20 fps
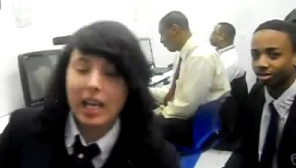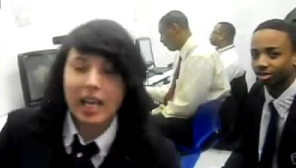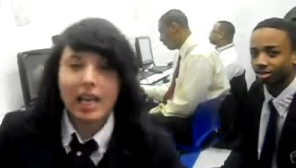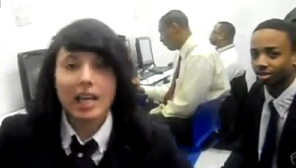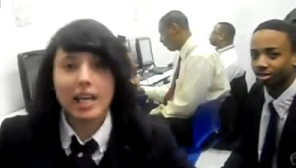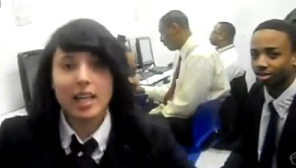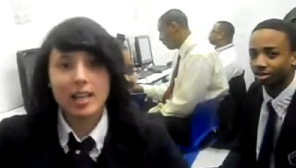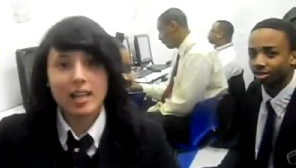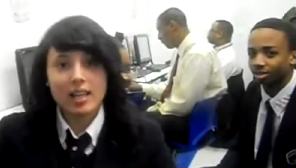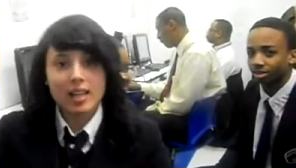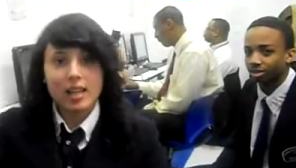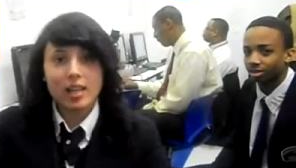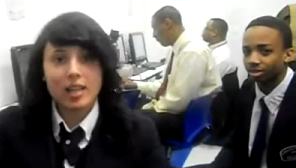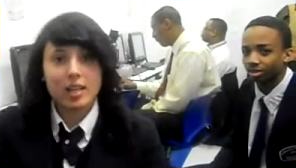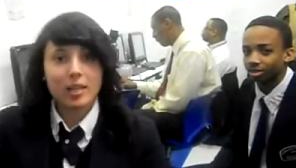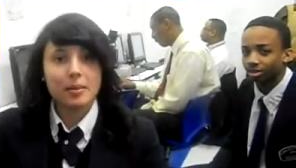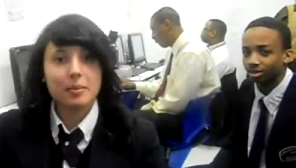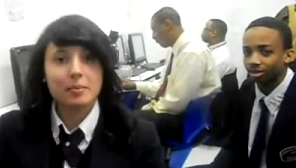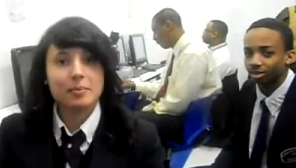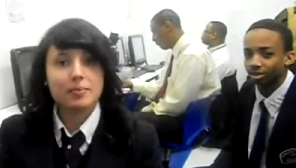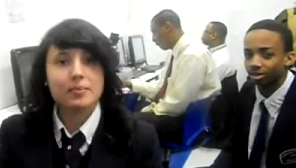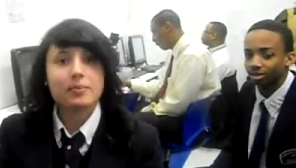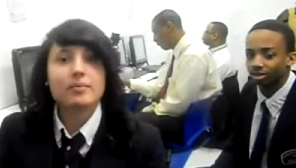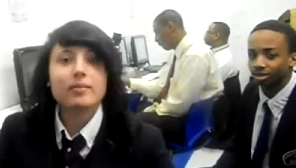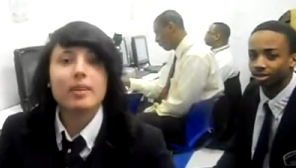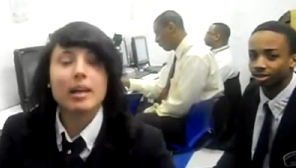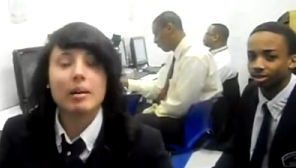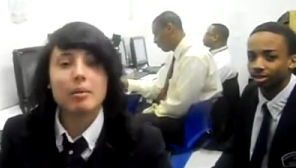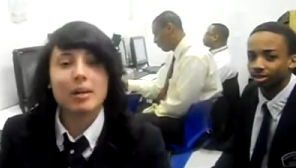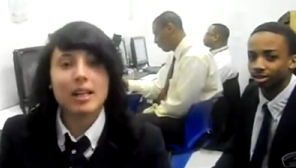Speaker 1: and um,
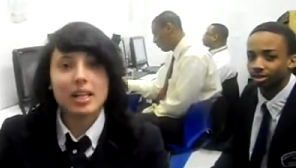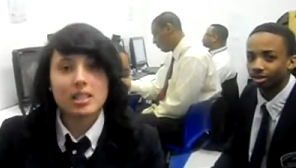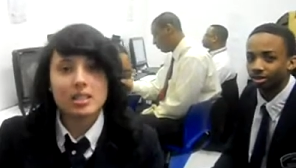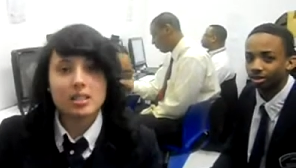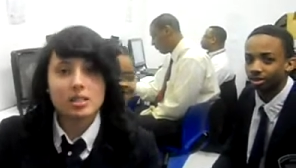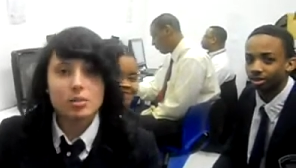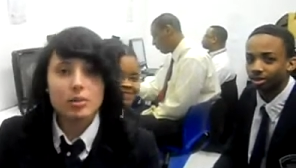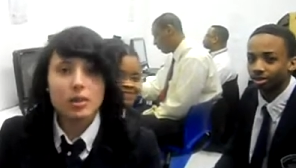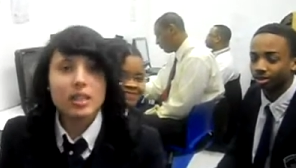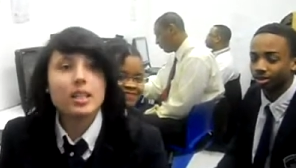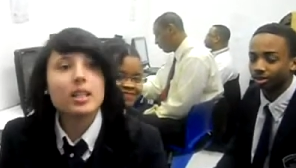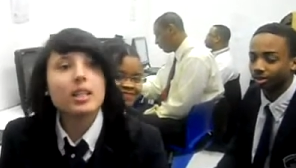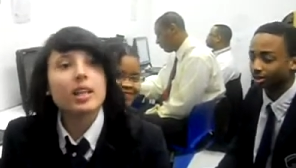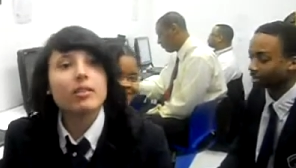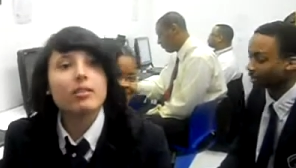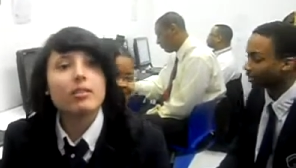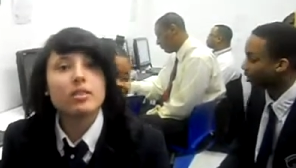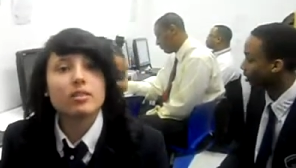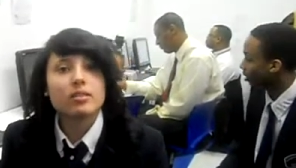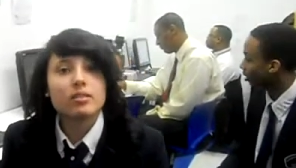I'm class of 2011